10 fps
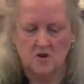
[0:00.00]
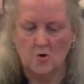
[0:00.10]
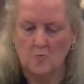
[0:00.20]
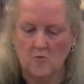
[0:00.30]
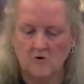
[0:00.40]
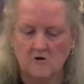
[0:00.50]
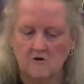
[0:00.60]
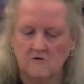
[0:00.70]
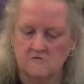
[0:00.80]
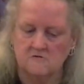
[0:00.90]
no more
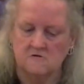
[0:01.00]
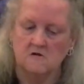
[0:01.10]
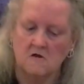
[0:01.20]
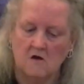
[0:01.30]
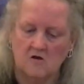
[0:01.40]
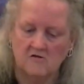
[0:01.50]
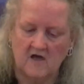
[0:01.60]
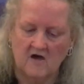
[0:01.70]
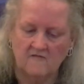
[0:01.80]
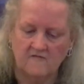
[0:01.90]
curtain. On
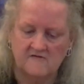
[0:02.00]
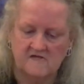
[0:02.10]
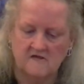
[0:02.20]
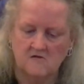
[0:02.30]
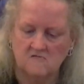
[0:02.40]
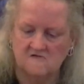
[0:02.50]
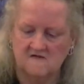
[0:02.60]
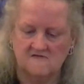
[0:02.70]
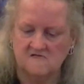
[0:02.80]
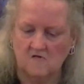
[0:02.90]
Calvary's hill,
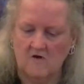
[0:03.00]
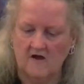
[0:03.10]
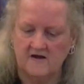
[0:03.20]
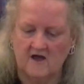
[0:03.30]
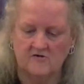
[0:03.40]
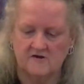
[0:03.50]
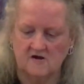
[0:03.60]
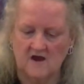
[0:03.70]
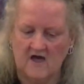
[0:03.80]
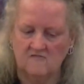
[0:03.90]
Jesus cried out in
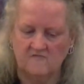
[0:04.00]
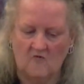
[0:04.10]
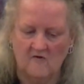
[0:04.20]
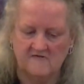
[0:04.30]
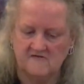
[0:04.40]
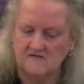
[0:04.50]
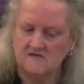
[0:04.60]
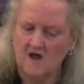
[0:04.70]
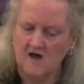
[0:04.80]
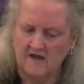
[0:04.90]
a loud voice
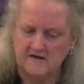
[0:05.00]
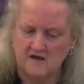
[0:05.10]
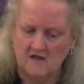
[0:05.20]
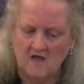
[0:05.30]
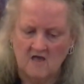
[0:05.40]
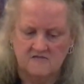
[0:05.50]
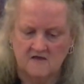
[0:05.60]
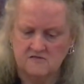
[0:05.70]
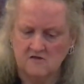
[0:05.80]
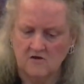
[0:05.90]
and died.
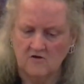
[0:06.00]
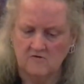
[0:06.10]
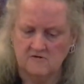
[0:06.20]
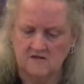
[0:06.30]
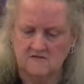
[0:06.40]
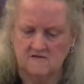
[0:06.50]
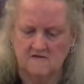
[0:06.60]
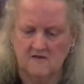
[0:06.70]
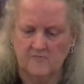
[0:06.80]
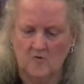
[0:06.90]
Then the curtain in the
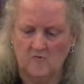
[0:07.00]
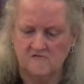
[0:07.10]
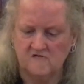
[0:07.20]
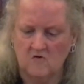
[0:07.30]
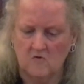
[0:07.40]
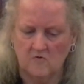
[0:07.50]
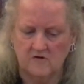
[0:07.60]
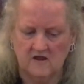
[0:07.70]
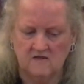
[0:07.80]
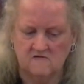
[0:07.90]
temple was
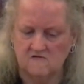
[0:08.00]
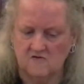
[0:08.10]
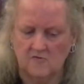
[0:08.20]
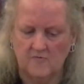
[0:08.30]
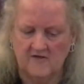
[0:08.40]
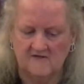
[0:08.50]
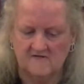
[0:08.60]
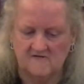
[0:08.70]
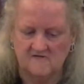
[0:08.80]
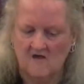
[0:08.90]
torn into two
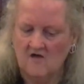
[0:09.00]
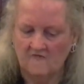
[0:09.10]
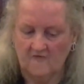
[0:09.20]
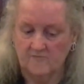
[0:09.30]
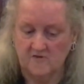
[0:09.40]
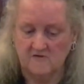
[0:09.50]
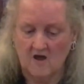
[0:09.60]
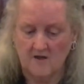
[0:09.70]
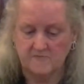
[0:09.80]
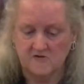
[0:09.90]
pieces from the
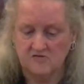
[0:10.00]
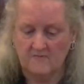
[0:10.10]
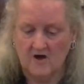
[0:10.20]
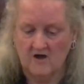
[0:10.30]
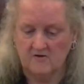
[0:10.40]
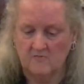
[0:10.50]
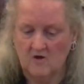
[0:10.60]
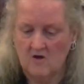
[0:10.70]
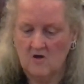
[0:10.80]
top to the bottom.